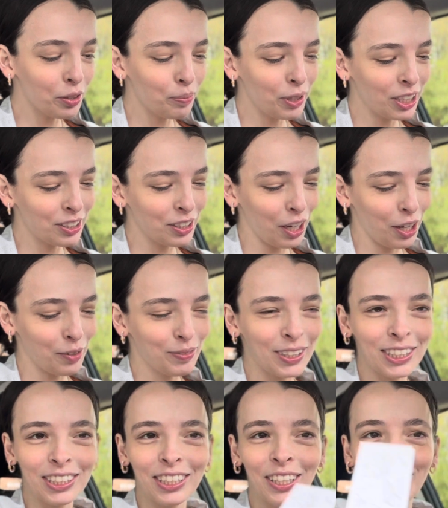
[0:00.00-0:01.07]
picked up
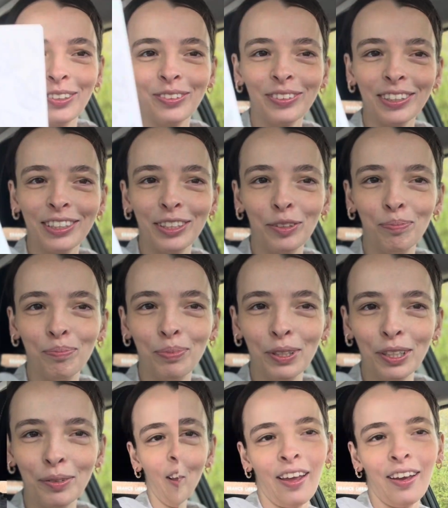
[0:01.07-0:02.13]
this cute little
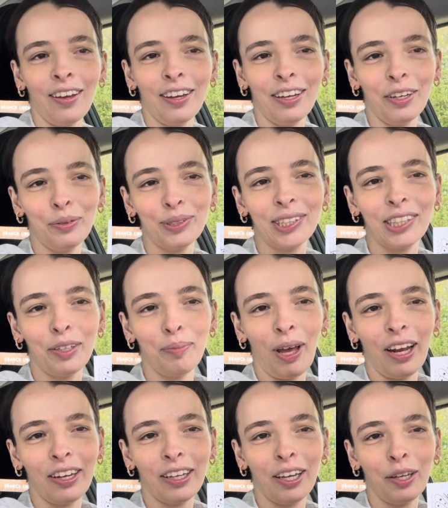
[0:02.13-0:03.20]
bookmark. It was
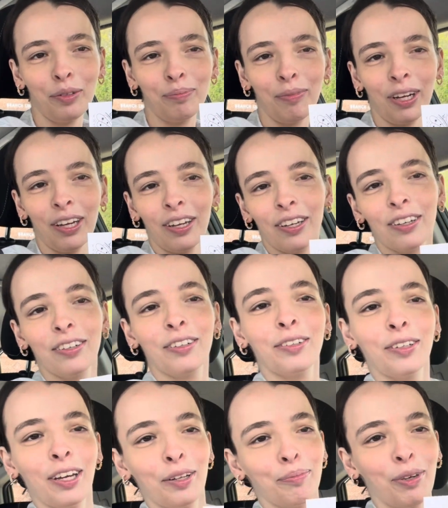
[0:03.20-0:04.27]
cinematic and
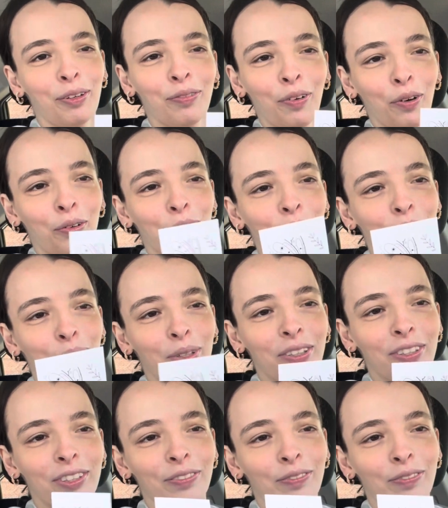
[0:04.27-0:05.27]
my phone was